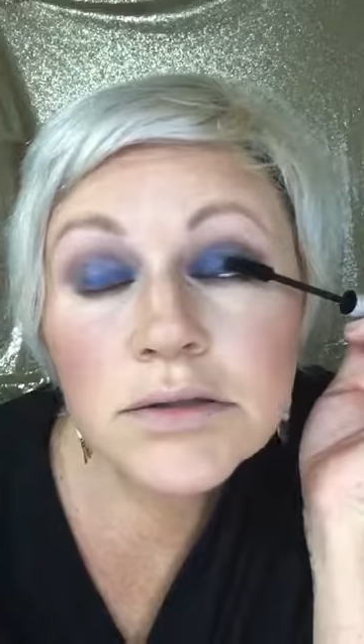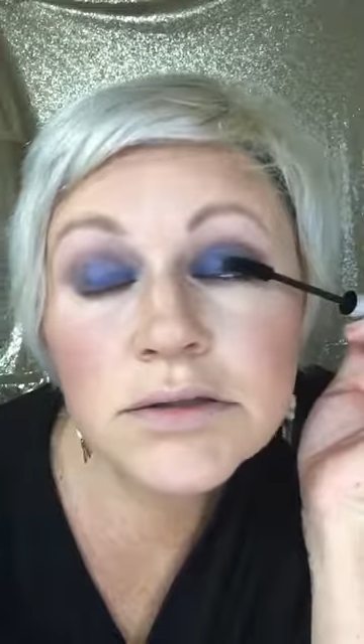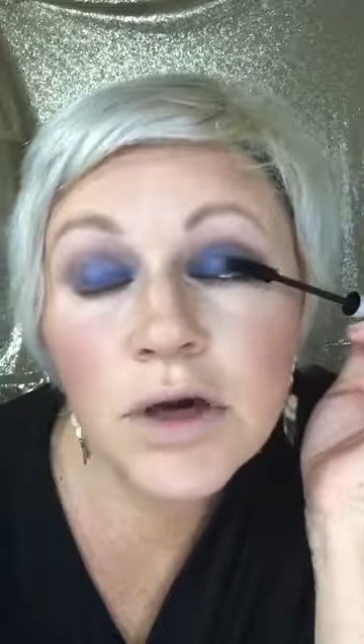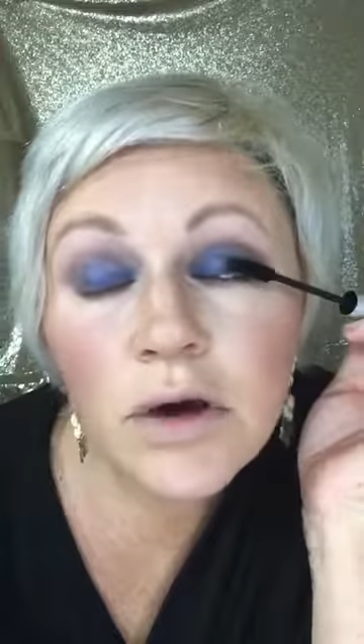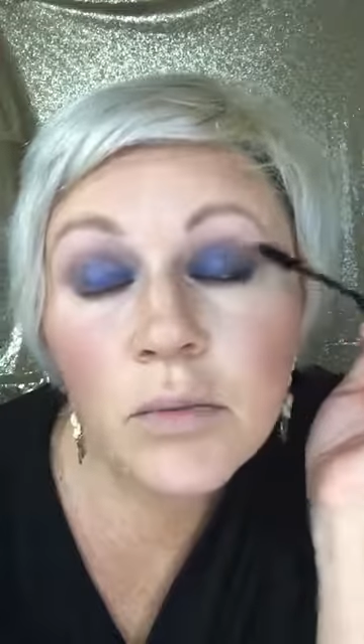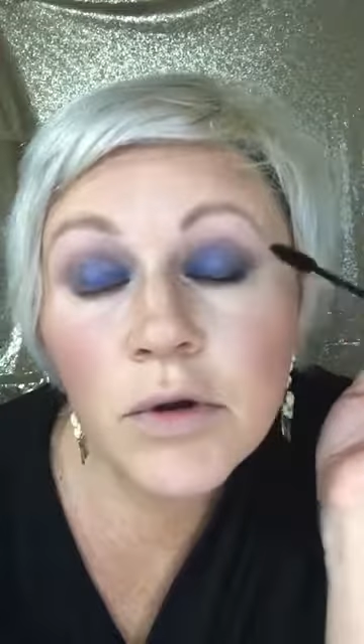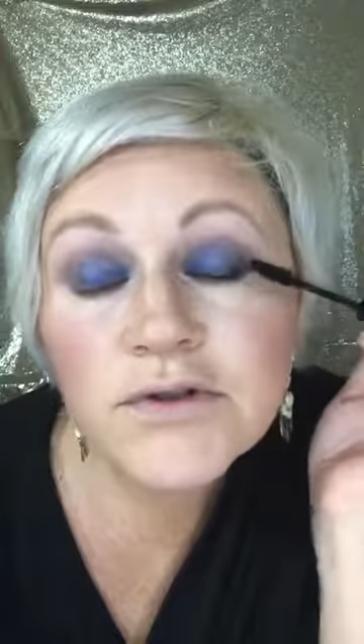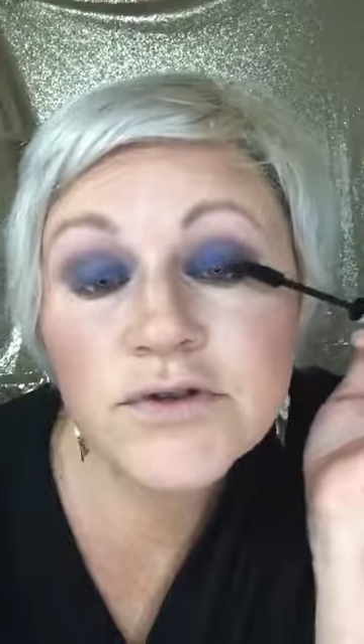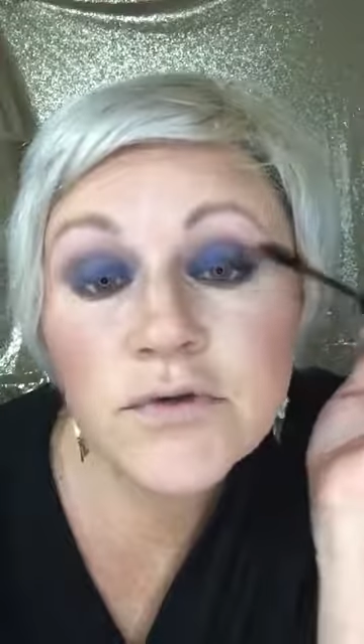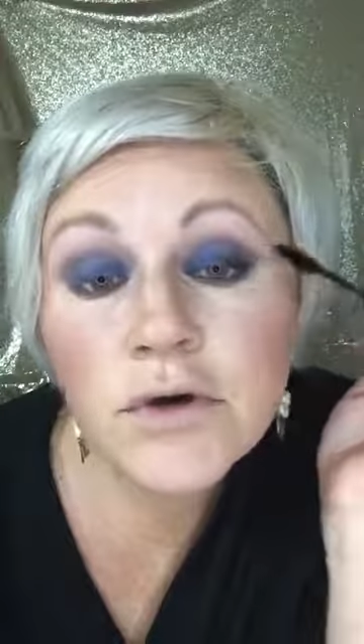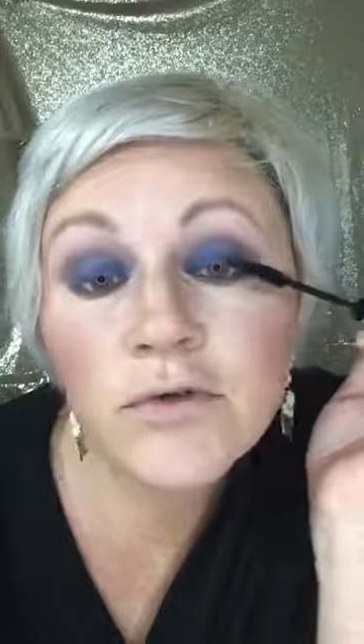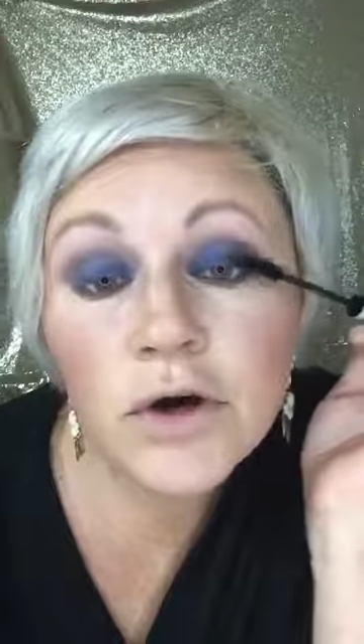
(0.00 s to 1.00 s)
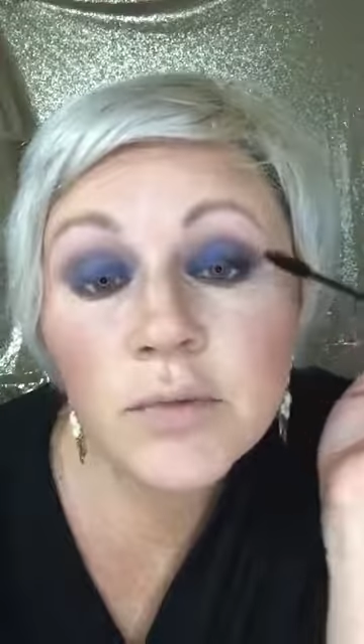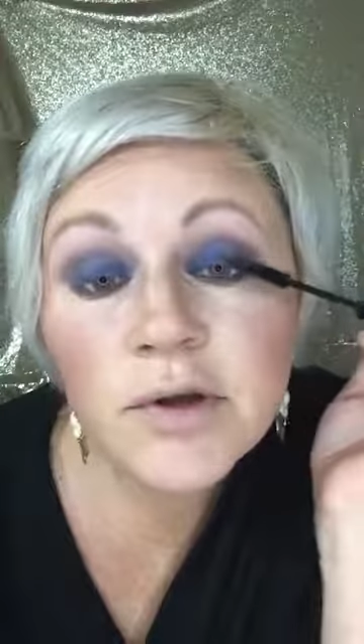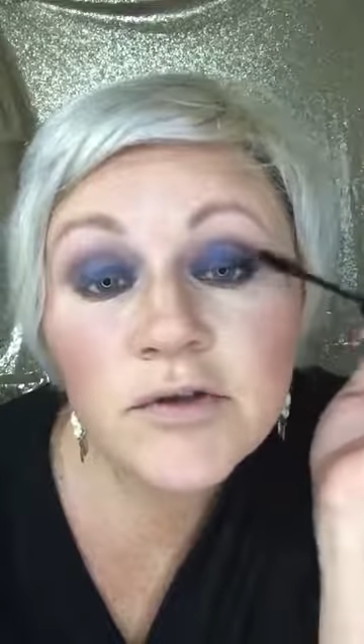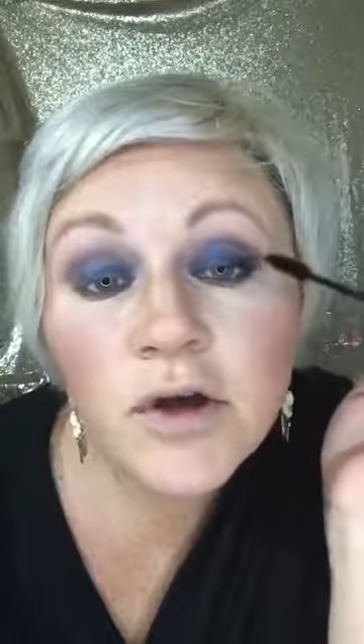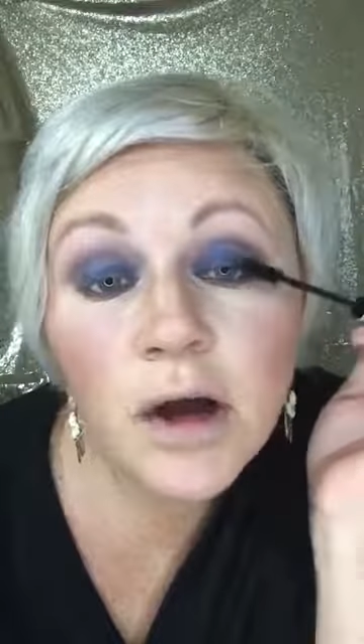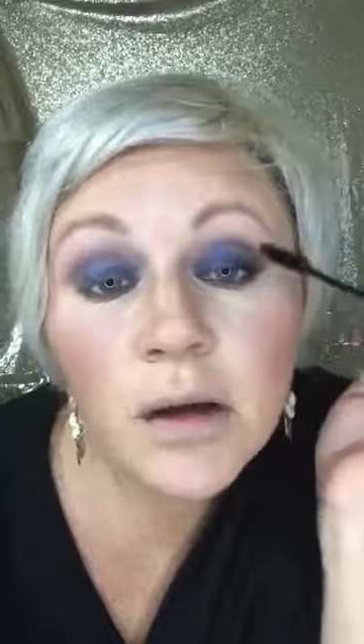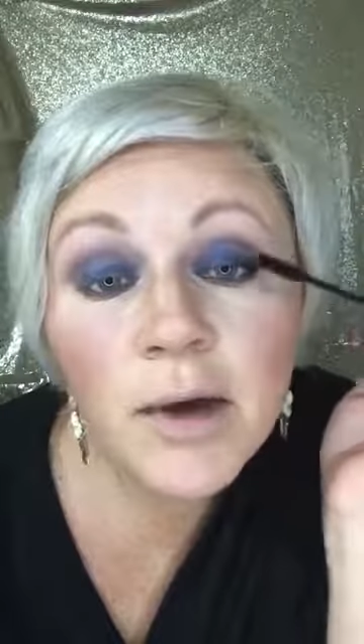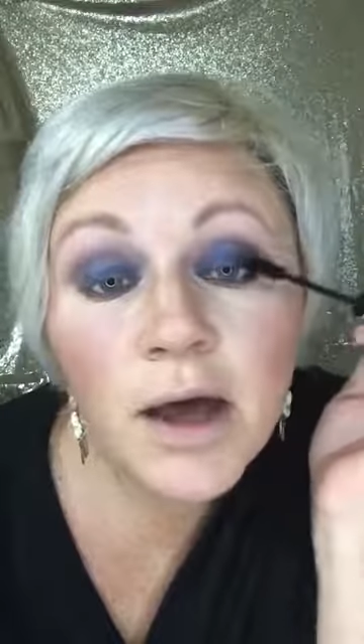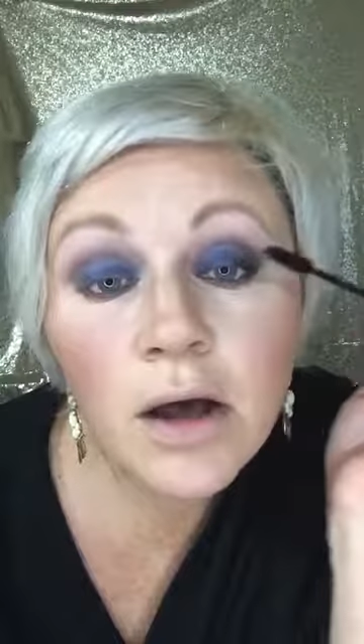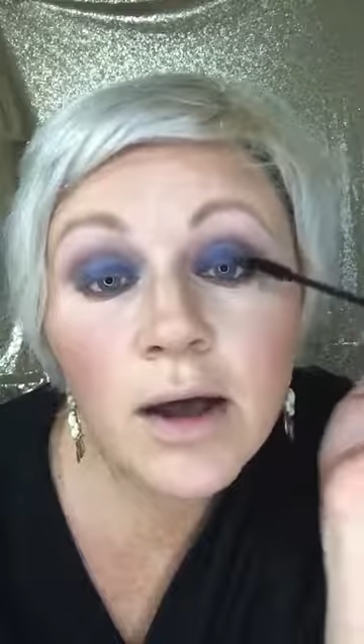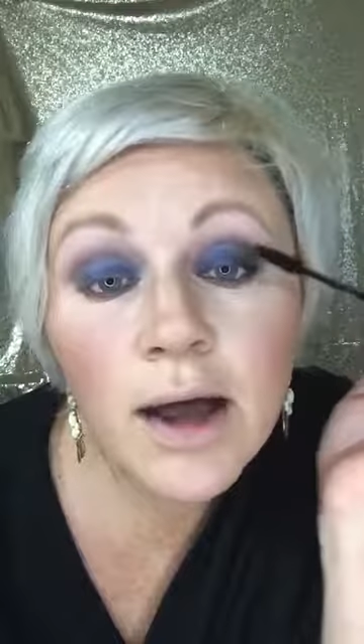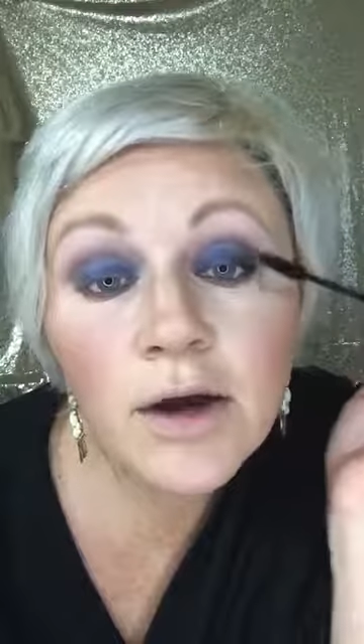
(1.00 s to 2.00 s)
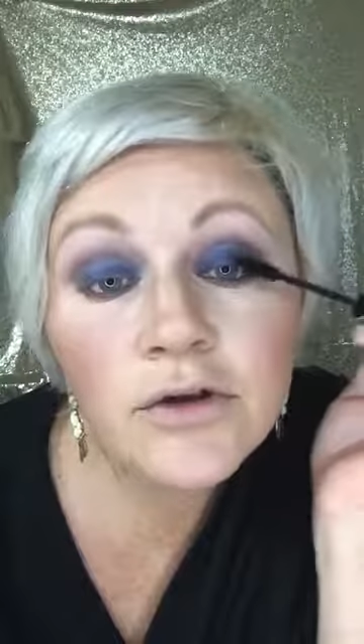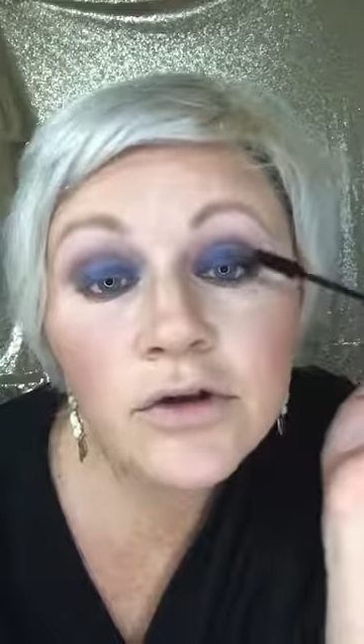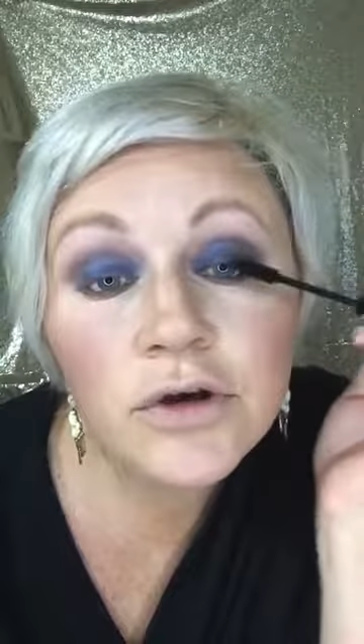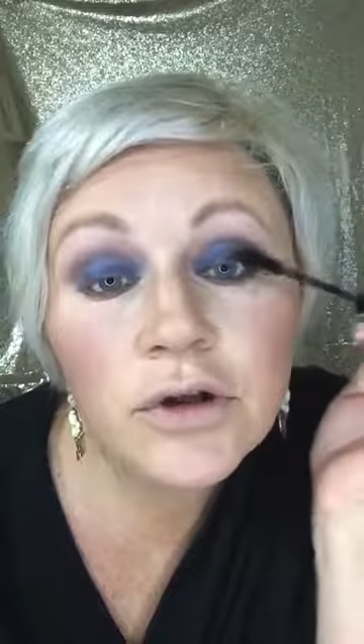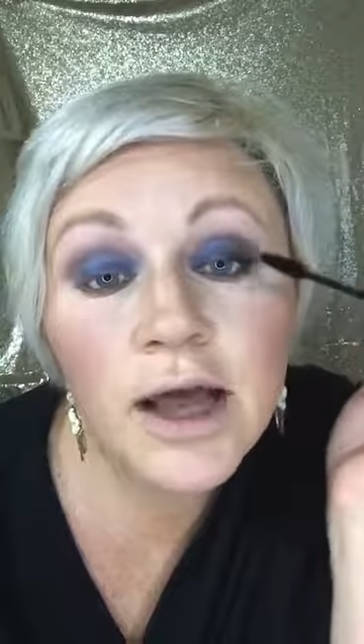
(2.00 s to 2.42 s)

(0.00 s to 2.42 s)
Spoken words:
So most of you have heard me talk about how to do your